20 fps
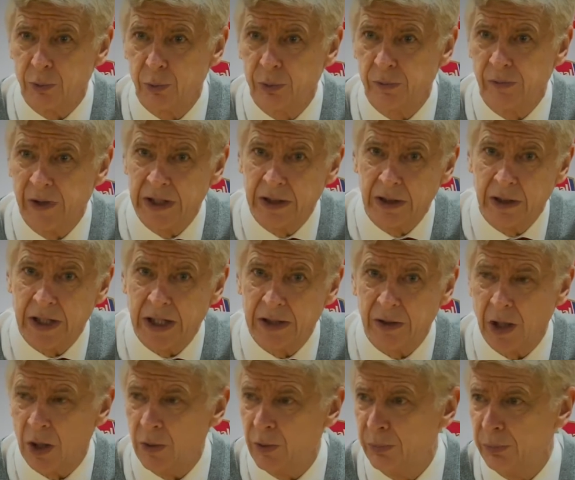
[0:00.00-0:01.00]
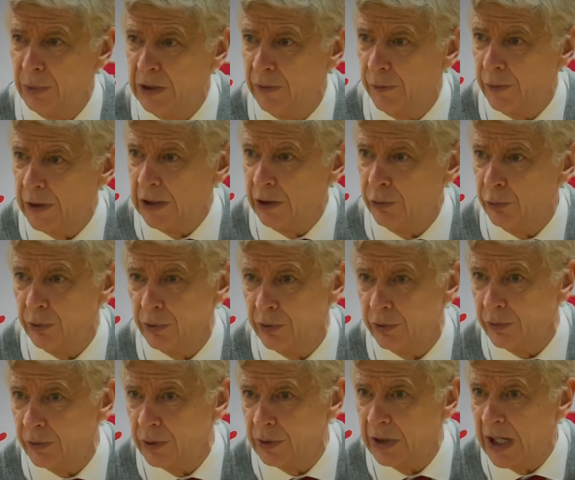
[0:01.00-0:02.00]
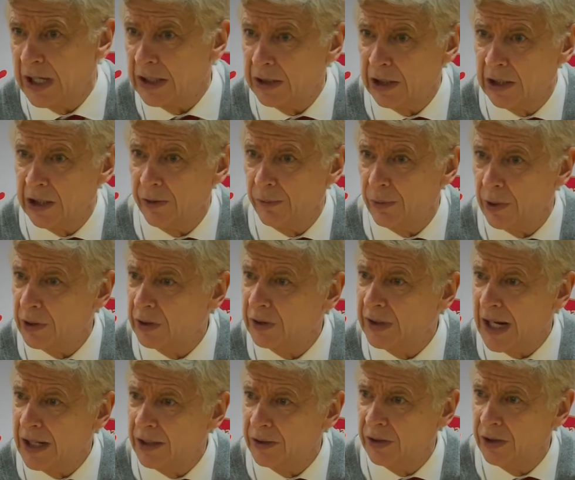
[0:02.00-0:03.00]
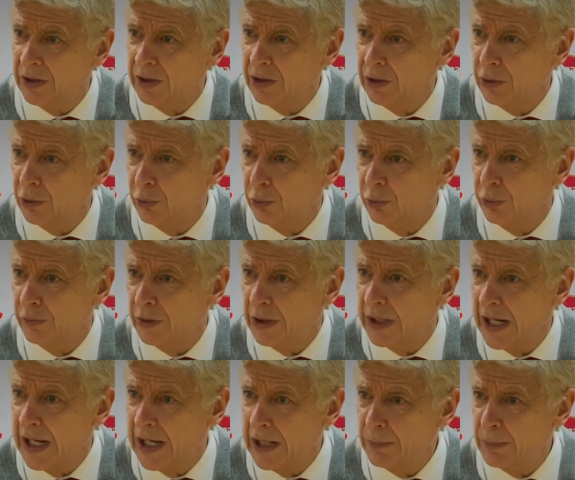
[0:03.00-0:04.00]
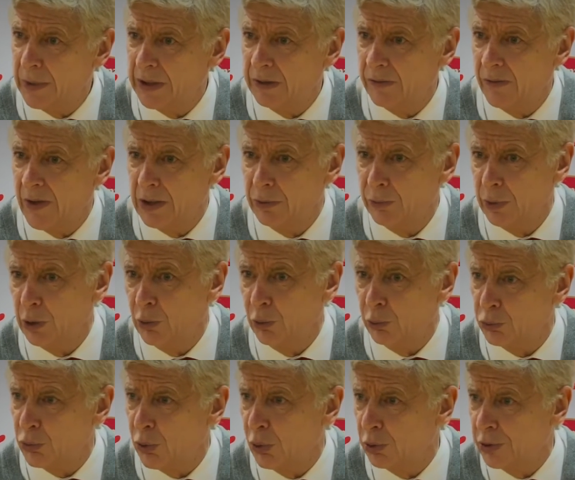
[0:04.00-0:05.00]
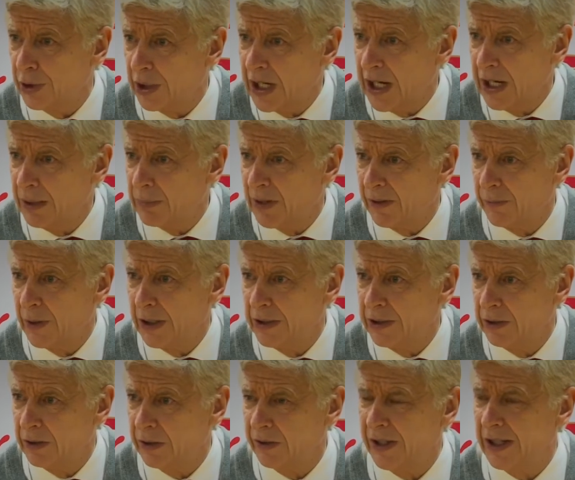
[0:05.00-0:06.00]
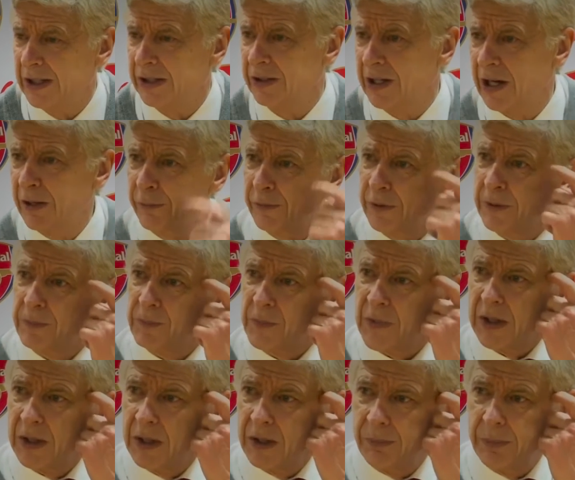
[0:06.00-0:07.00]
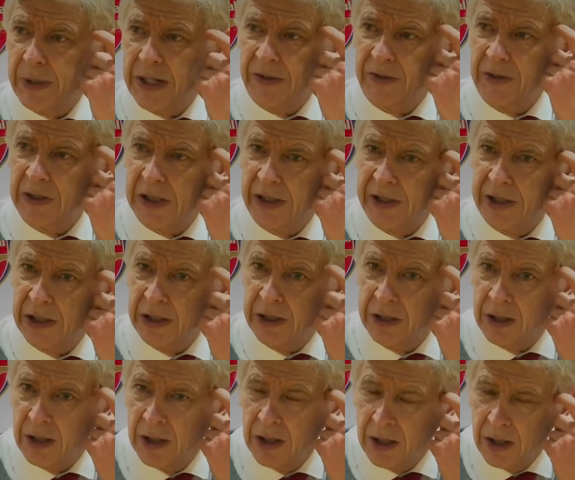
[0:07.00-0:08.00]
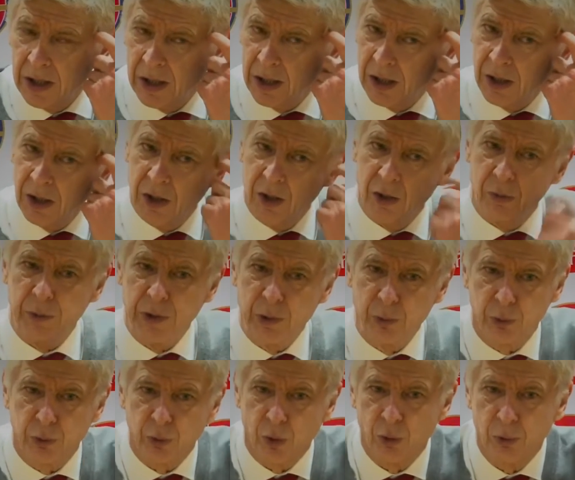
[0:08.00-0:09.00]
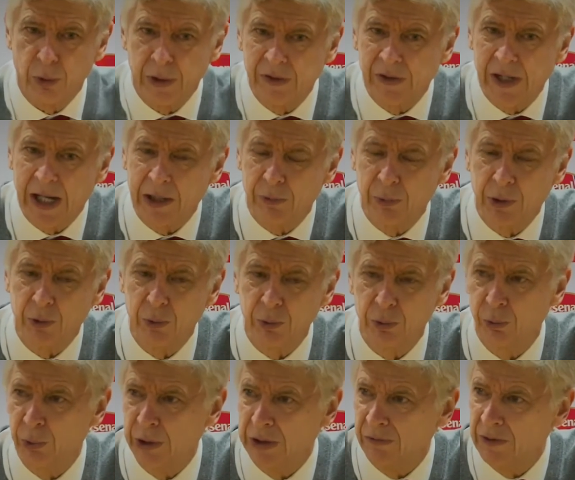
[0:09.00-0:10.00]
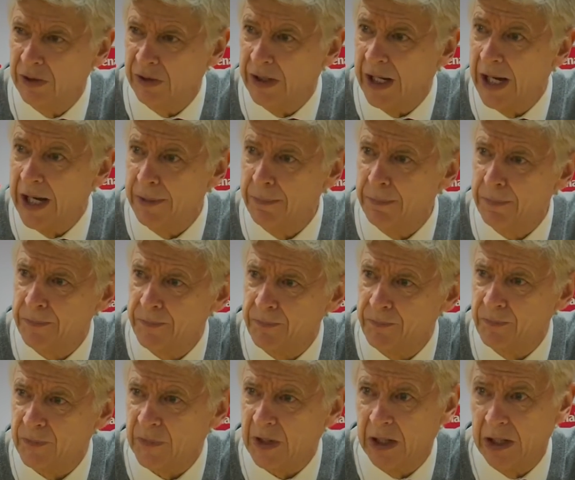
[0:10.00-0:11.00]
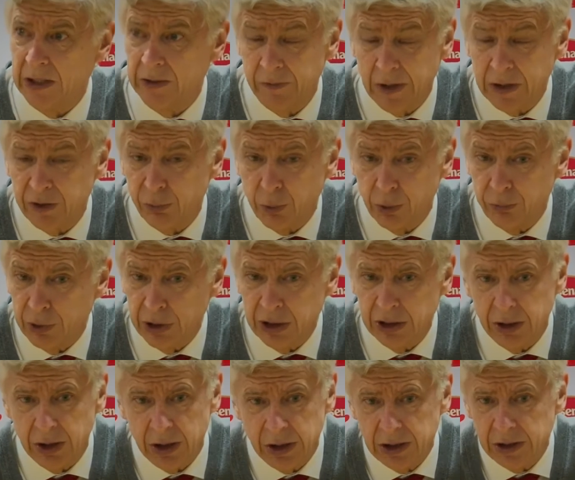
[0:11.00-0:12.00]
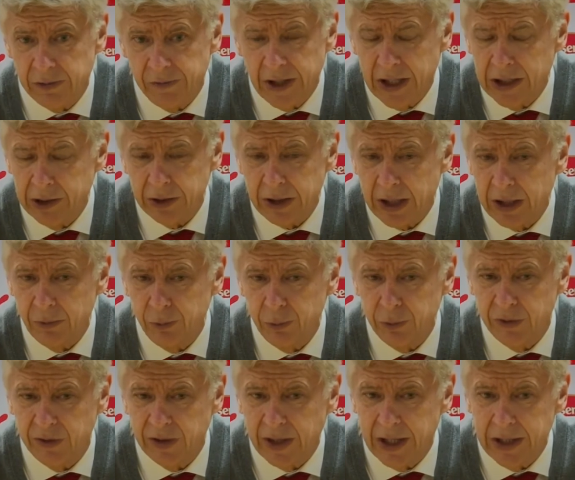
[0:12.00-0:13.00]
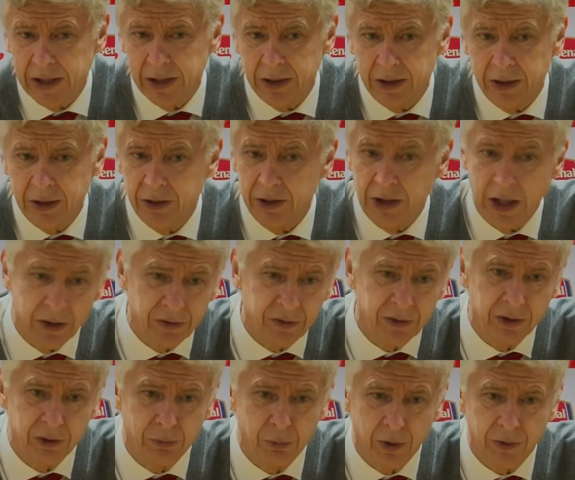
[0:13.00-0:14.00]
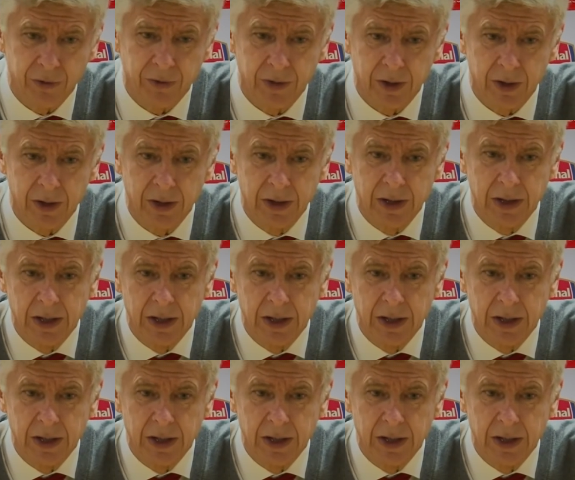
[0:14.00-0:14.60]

could then get our midfield, who is technically very talented, into the game, and then we controlled the game. I felt in the second half, basically, we looked always like we could win this game, and that's what we did. In the end, I would say, yes, it was a